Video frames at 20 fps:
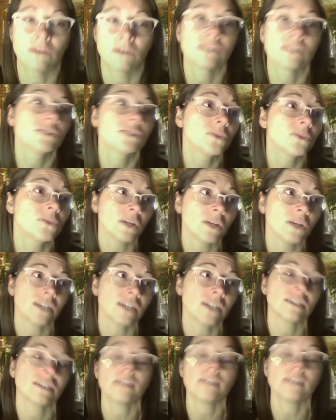Because you know
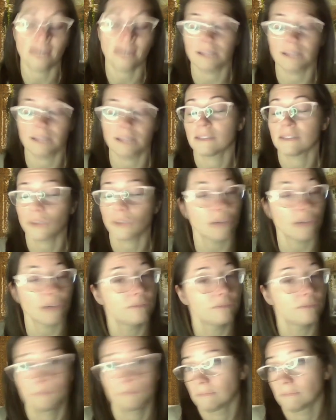what? Yes, sure.